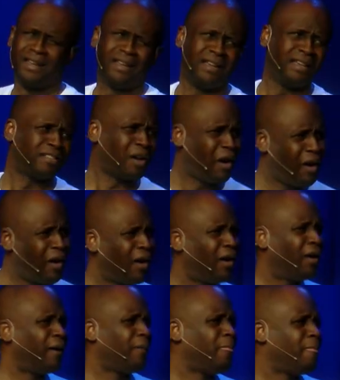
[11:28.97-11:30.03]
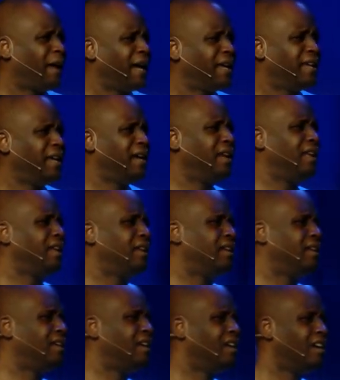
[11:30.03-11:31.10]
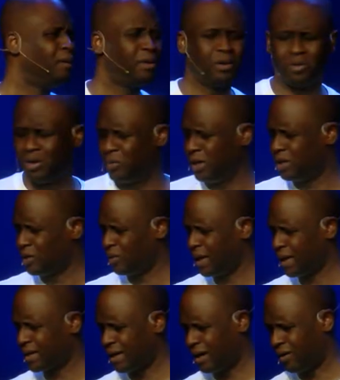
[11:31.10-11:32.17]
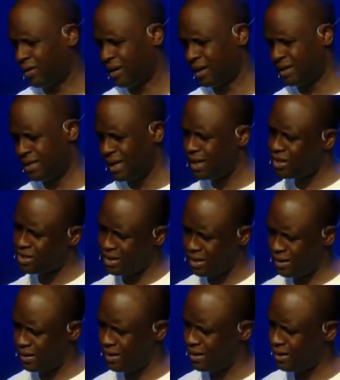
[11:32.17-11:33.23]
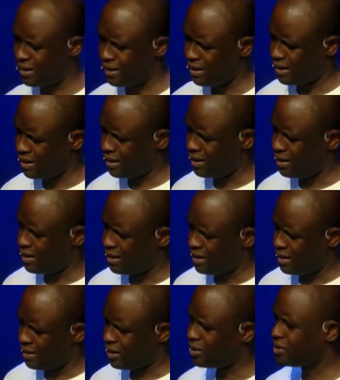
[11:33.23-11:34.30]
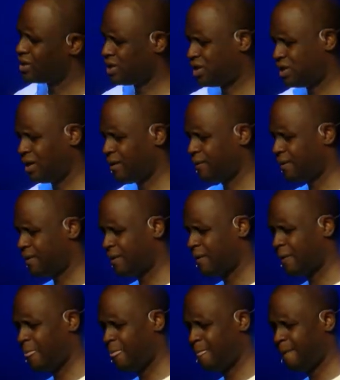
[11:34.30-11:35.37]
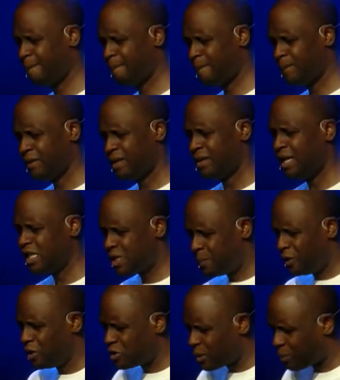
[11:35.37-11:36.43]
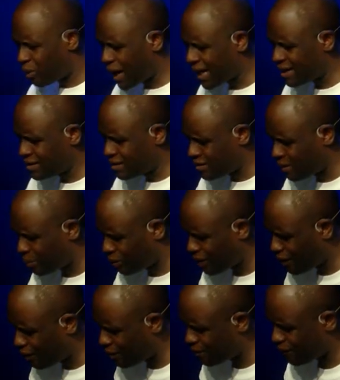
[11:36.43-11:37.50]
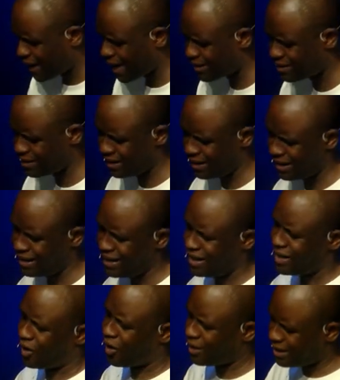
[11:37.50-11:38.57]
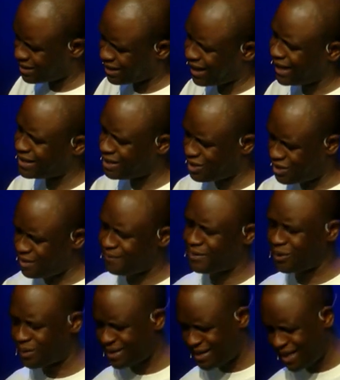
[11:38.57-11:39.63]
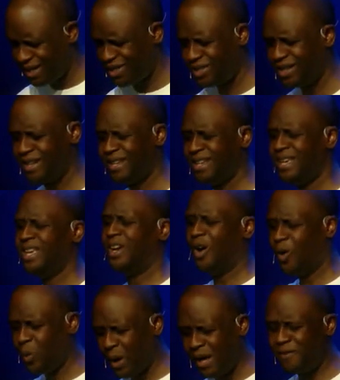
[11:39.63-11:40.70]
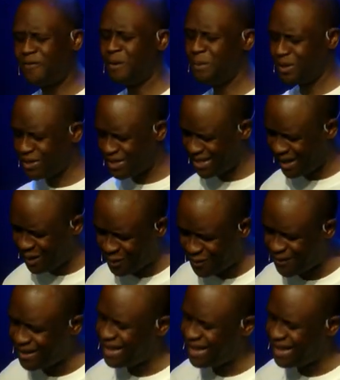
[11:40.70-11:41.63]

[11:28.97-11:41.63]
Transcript: It's hard. I get it. But when we direct our attention, there's a shift. These spiritual practices of prayer and fasting are designed to shift your attention away from yourself